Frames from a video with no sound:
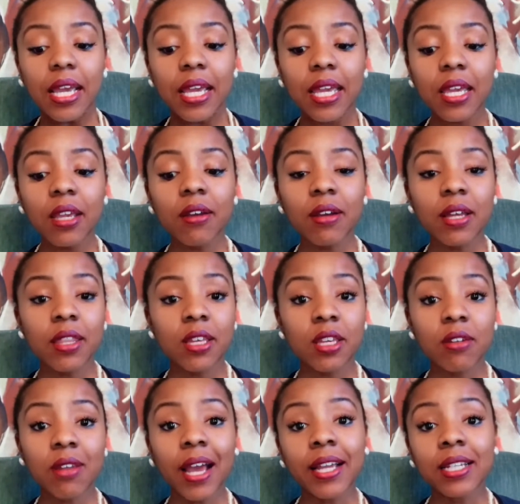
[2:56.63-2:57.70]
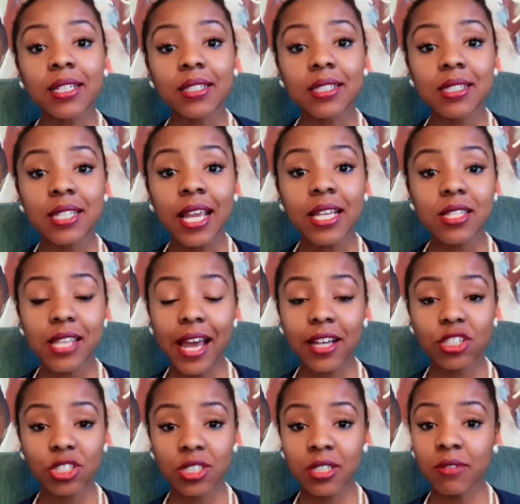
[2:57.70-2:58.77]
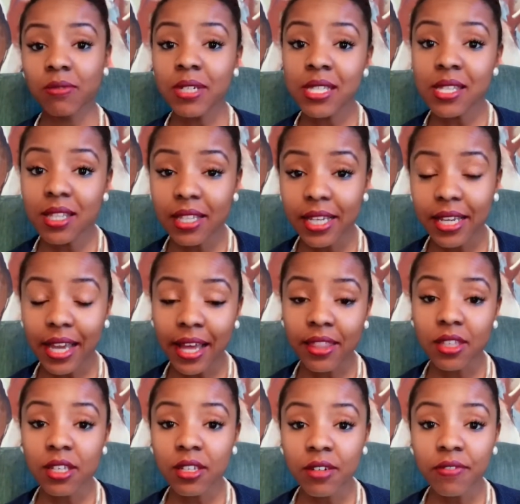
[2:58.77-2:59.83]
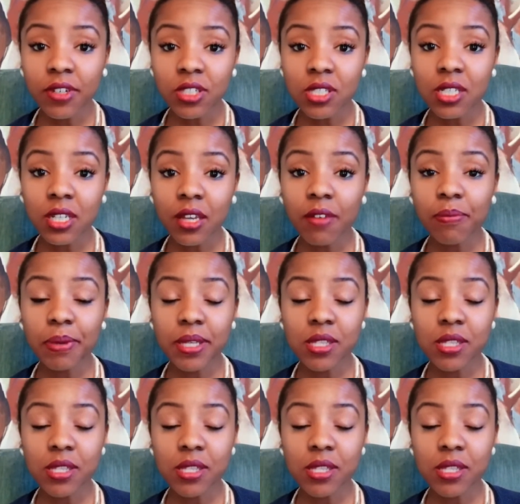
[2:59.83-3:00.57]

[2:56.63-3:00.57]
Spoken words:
here in the United States, actually, recently at the University of